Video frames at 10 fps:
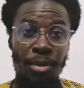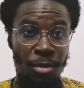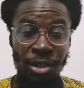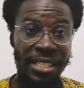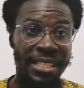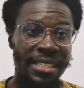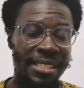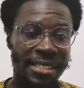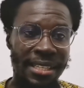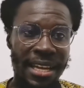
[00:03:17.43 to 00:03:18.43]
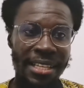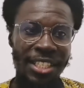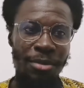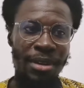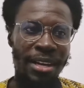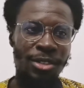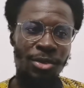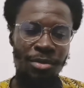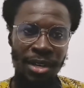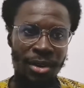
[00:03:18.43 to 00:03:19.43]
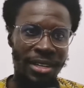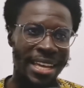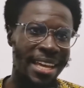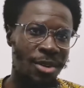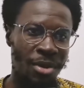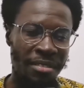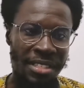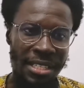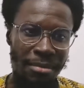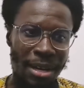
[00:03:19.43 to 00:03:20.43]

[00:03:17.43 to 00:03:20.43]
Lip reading: promoting it into NGBR to be on the airwaves.